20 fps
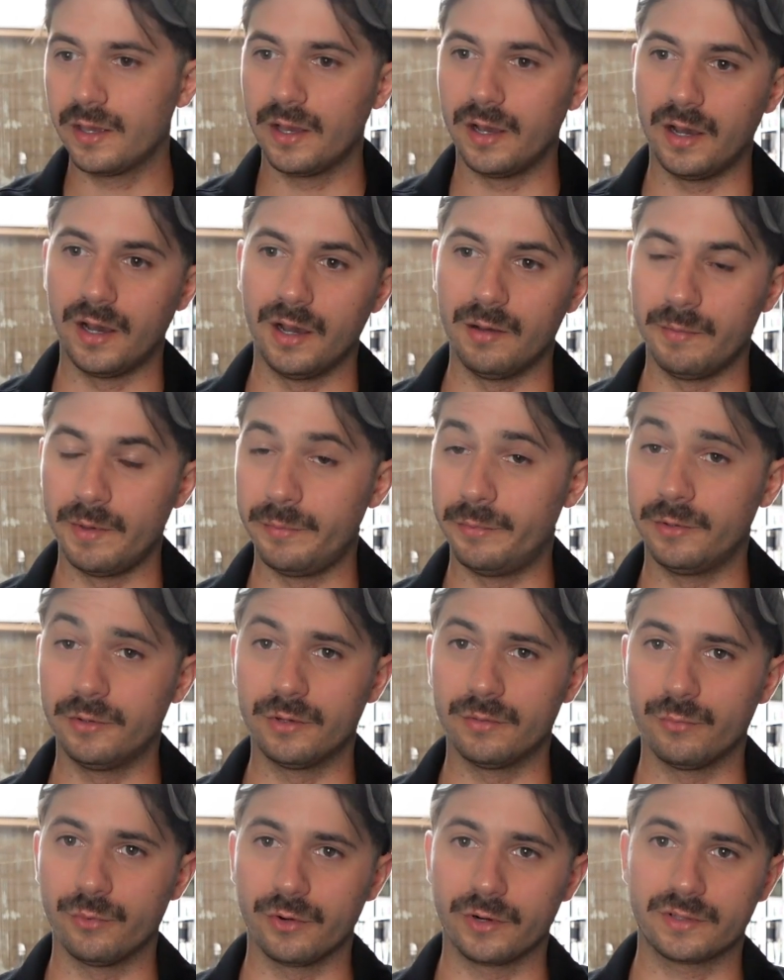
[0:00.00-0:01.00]
Maybe a
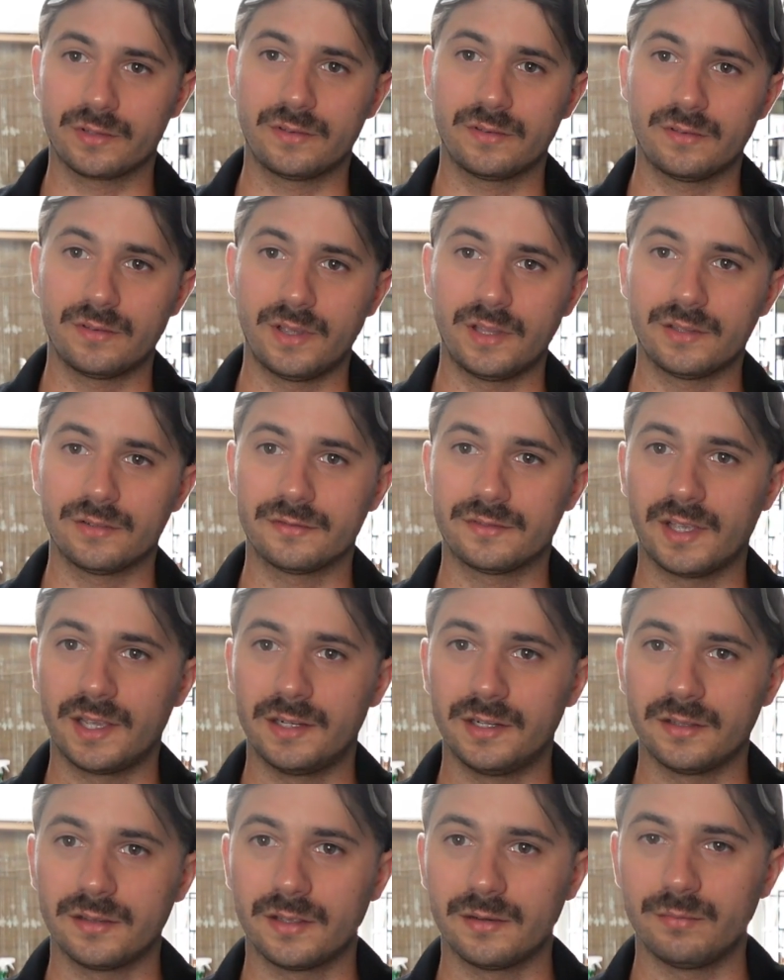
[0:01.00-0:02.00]
little more
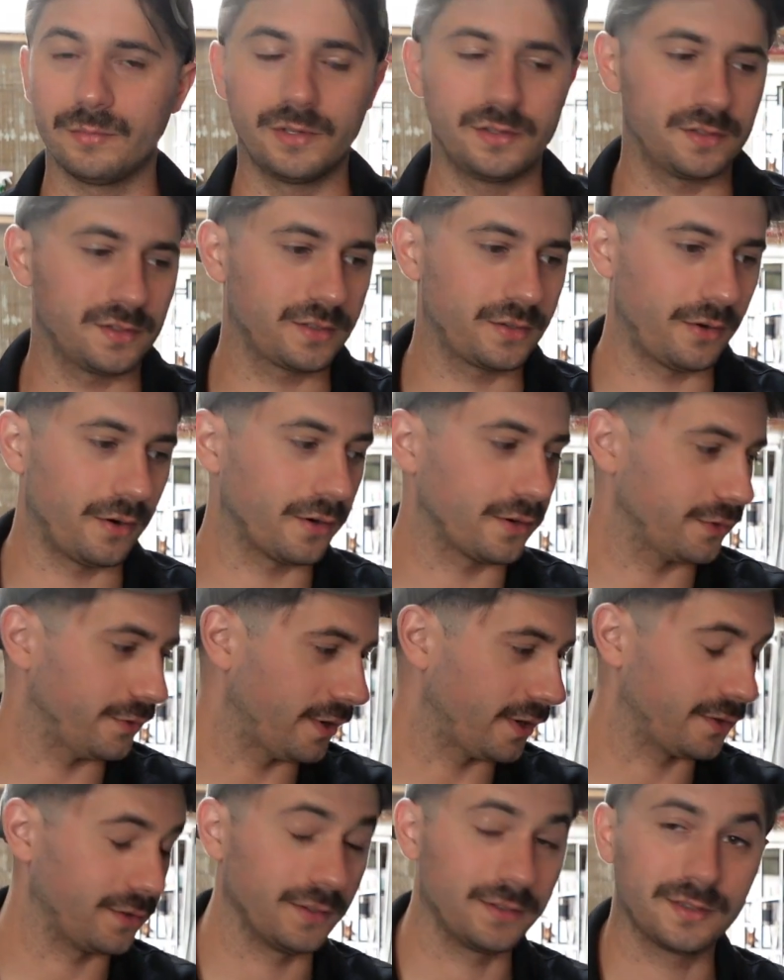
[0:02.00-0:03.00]
entertaining than me just talking
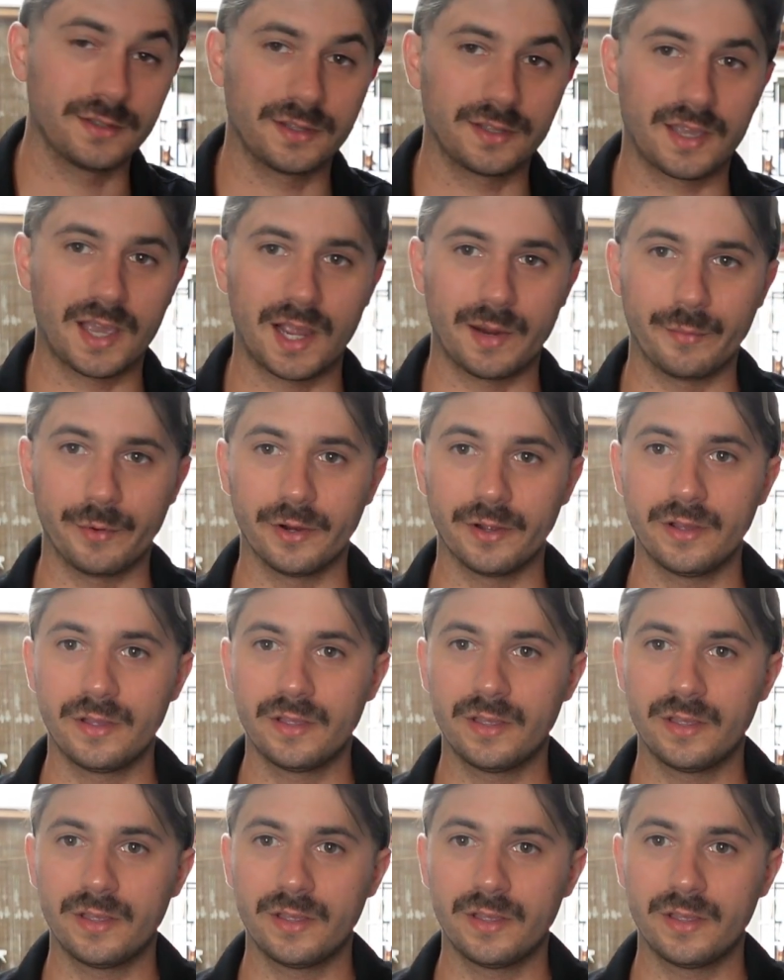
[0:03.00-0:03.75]
directly into the camera.